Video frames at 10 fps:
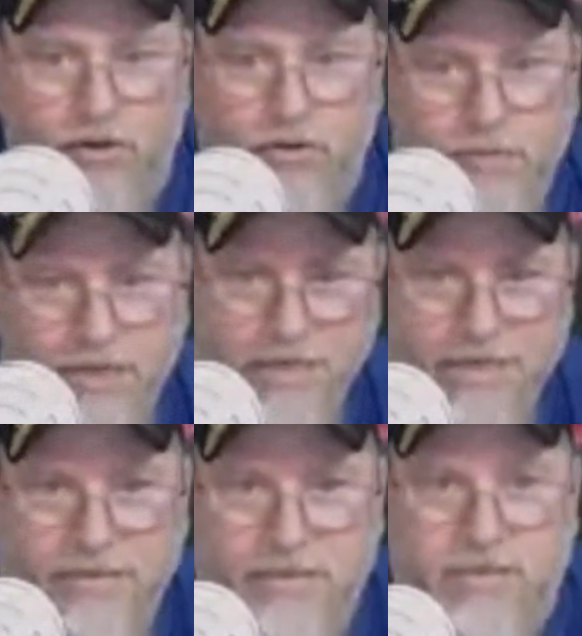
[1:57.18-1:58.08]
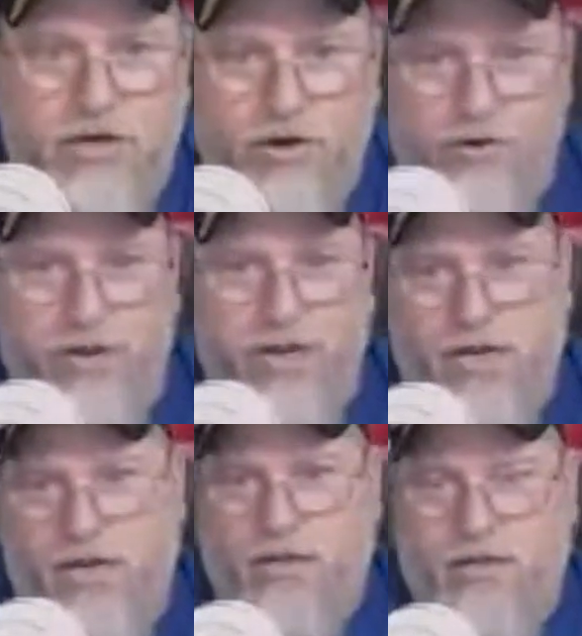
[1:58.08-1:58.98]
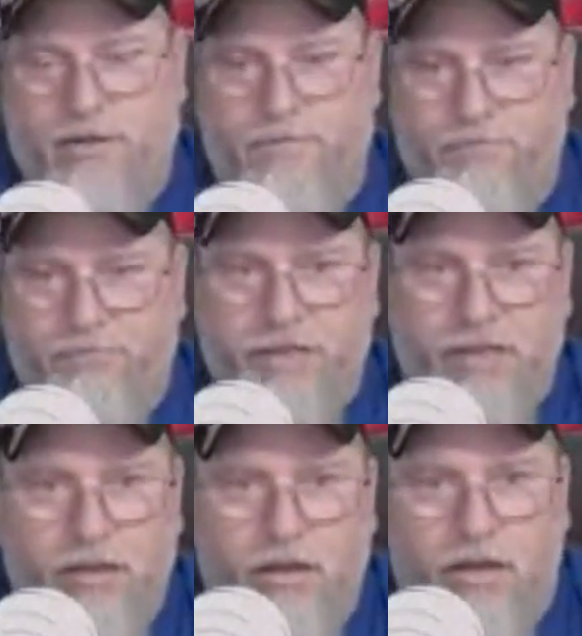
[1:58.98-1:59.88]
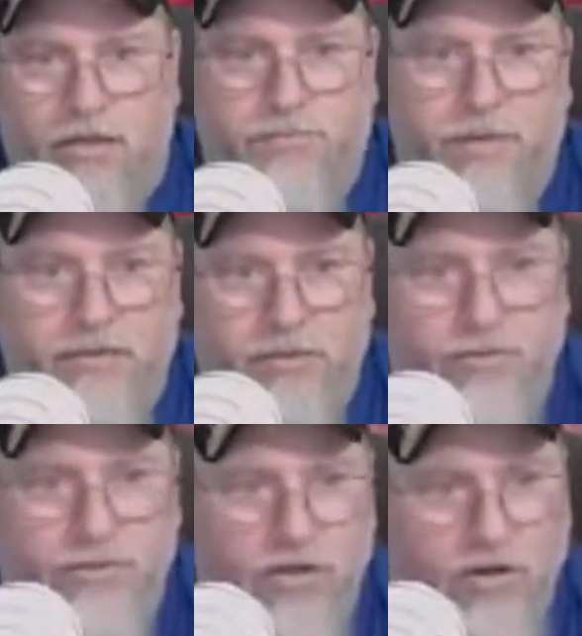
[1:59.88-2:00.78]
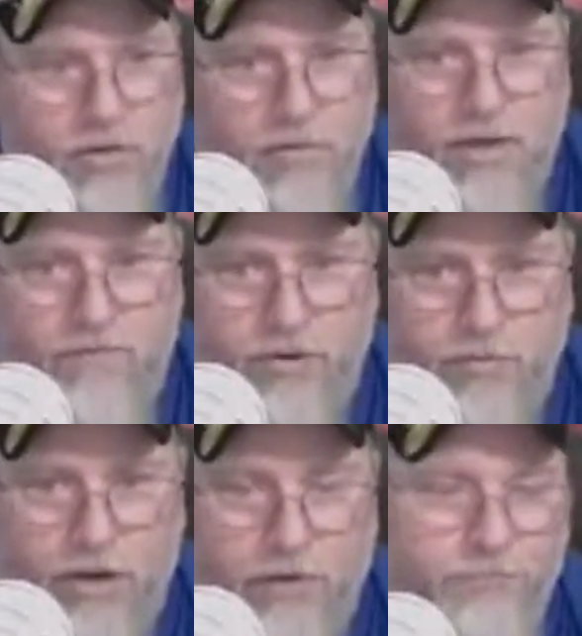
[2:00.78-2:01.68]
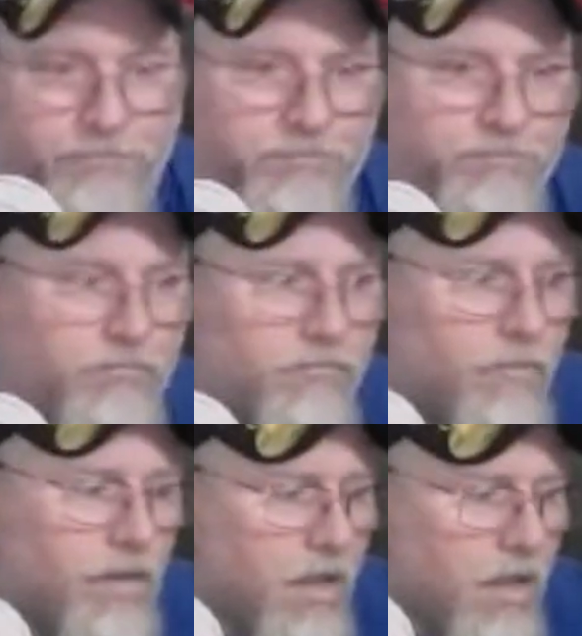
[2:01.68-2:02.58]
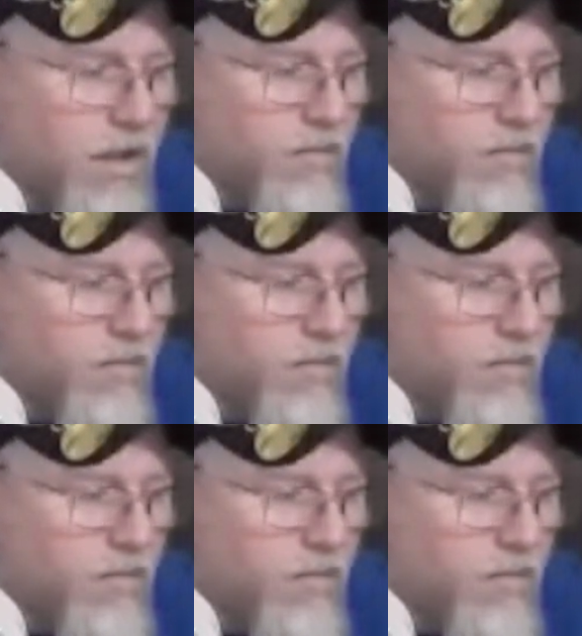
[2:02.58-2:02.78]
my ass in a hurry, especially when talking about football. But